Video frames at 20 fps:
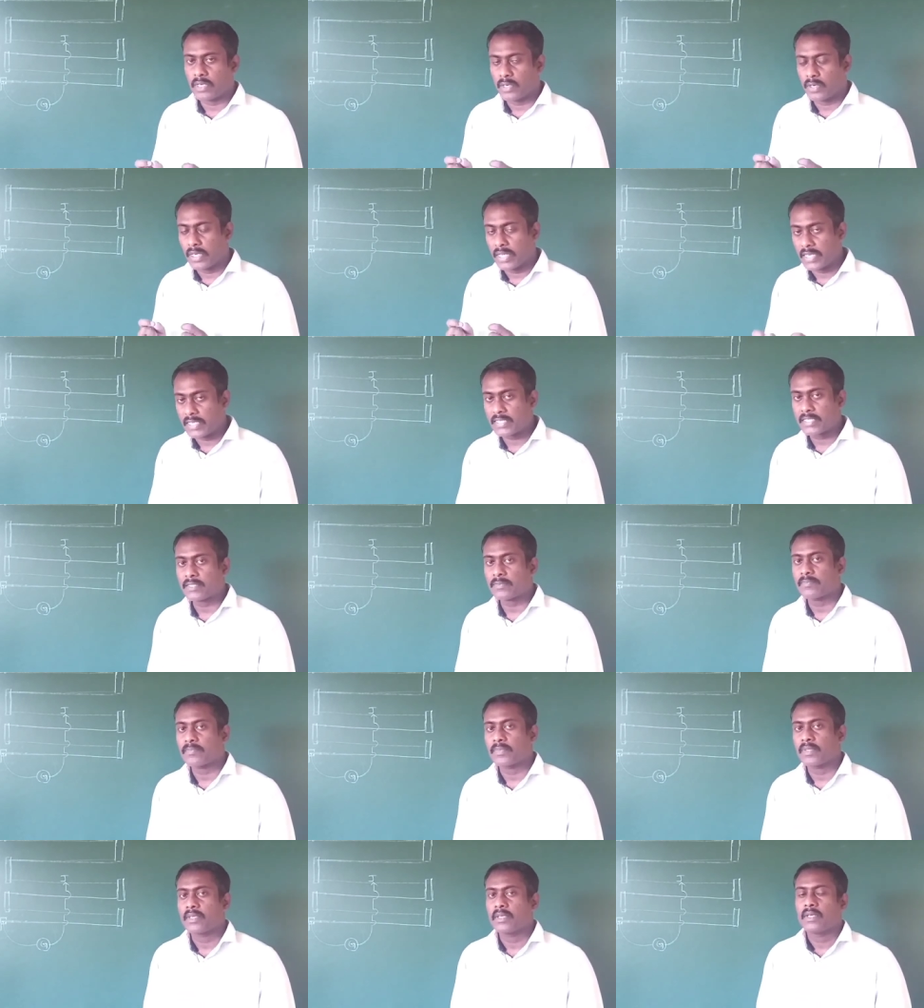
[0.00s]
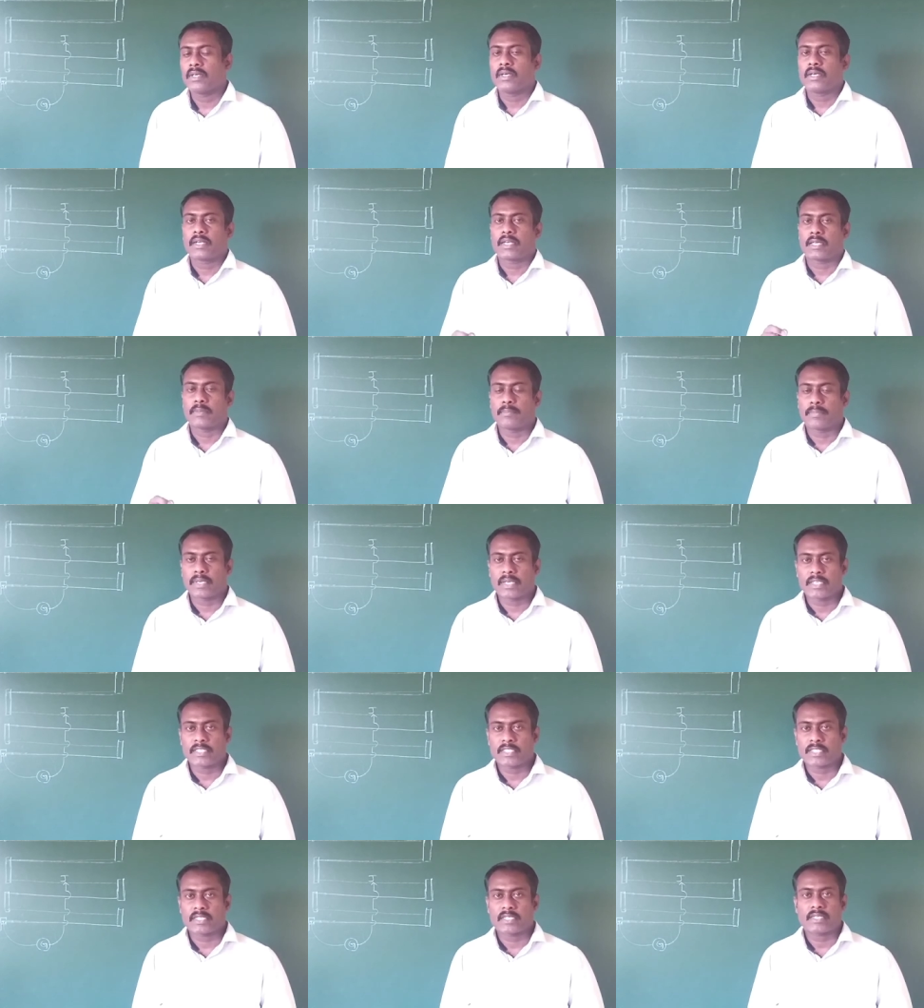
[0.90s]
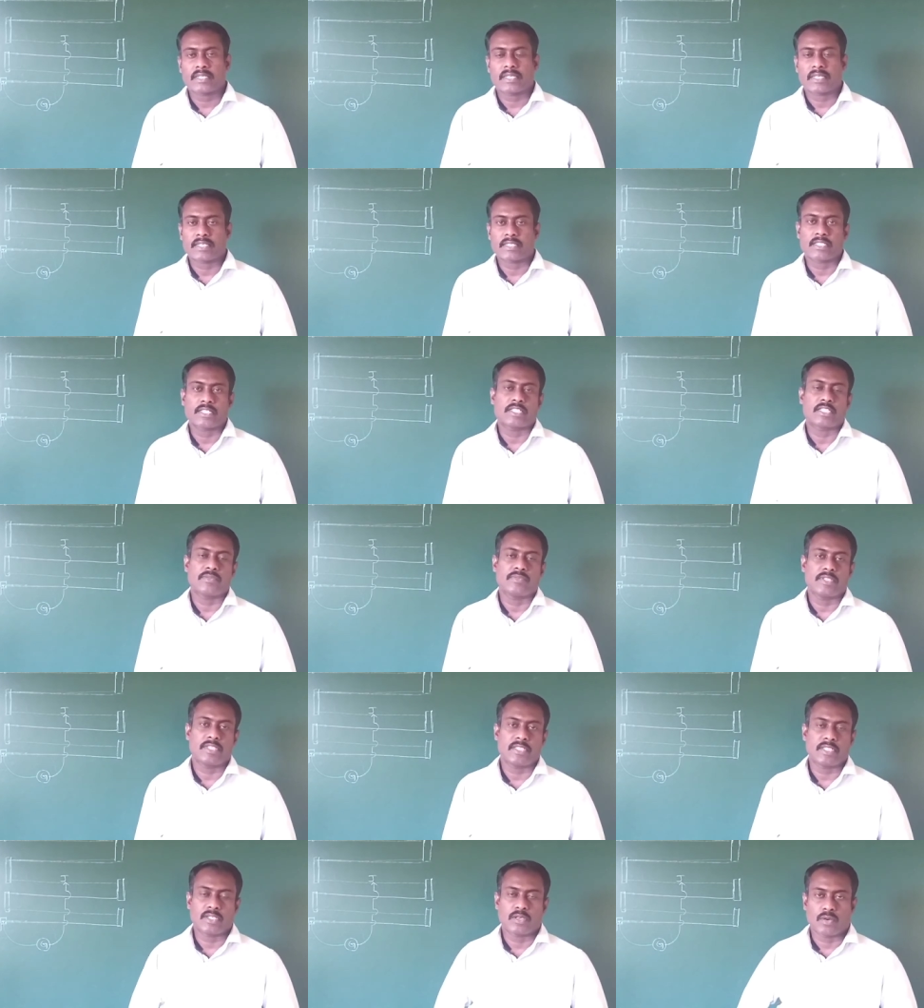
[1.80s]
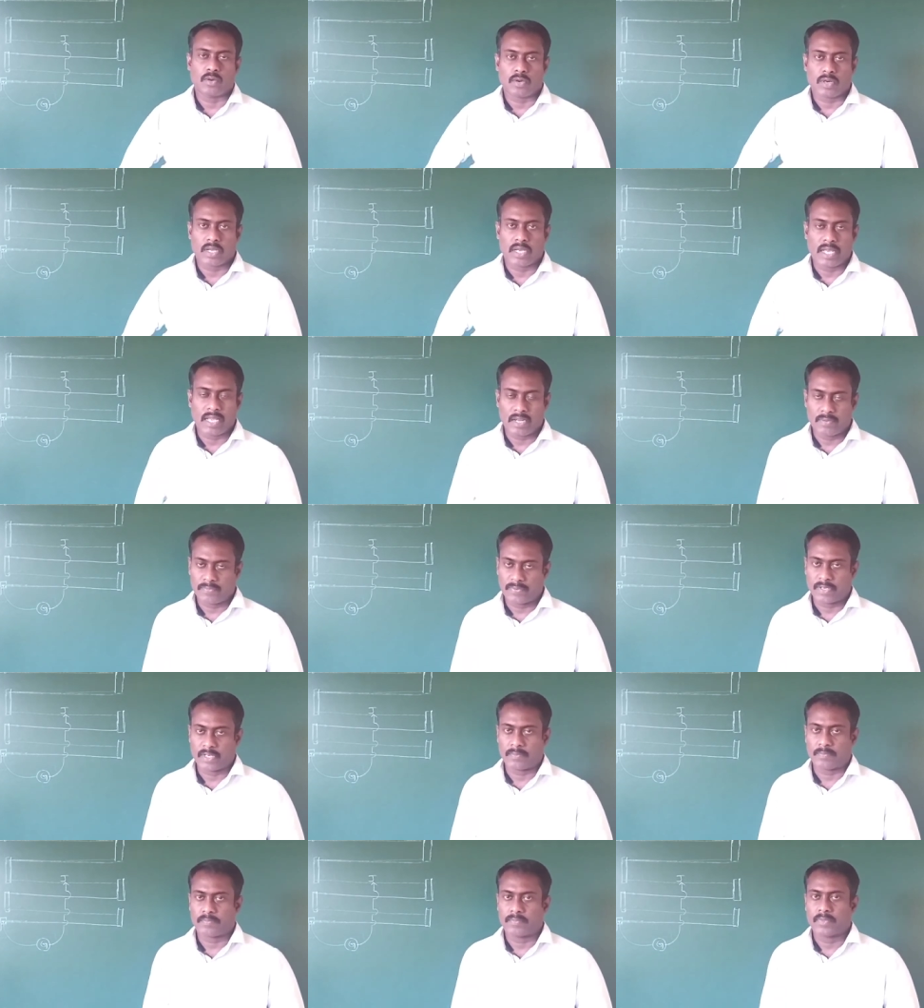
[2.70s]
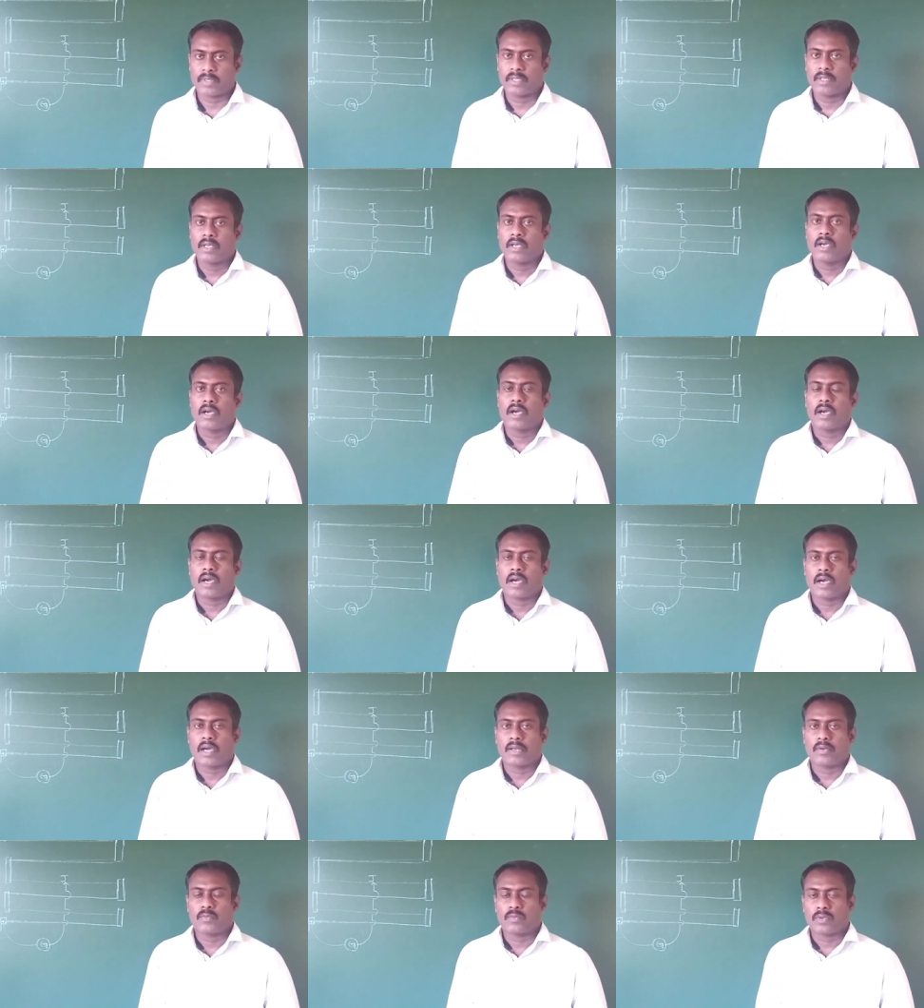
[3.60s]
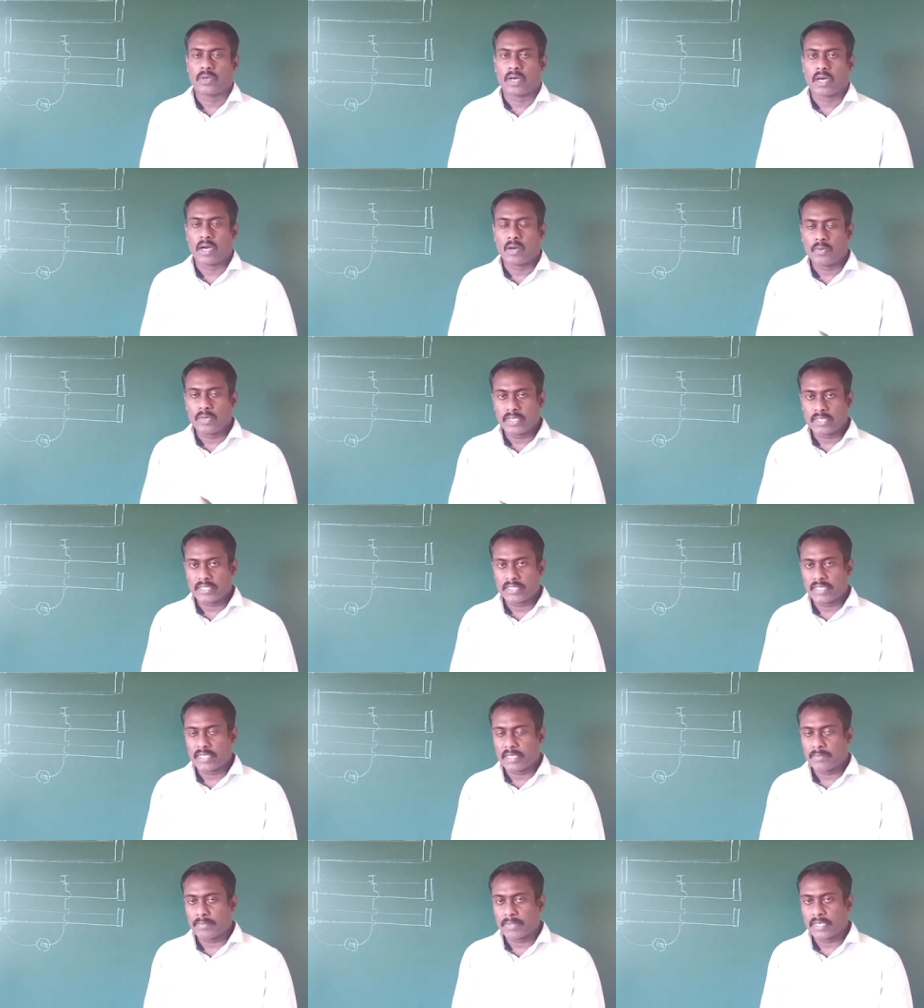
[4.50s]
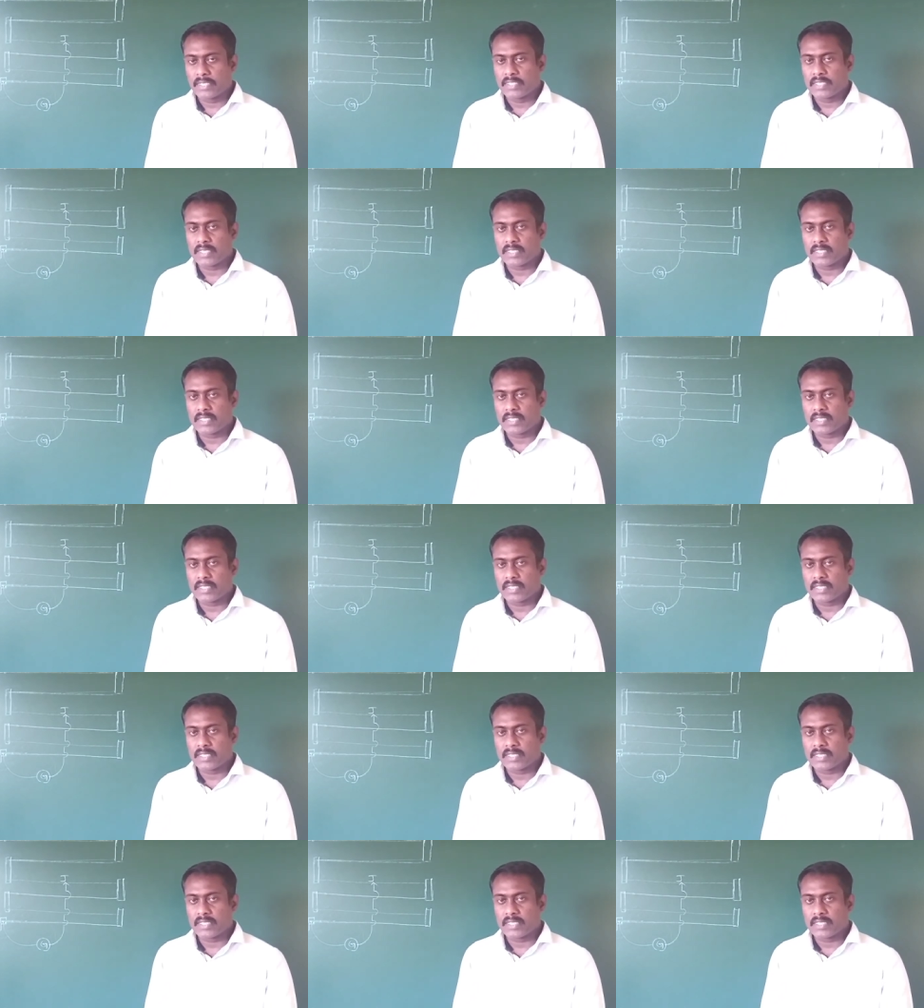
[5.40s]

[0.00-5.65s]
less temperature resistivity or alpha. And how does the temperature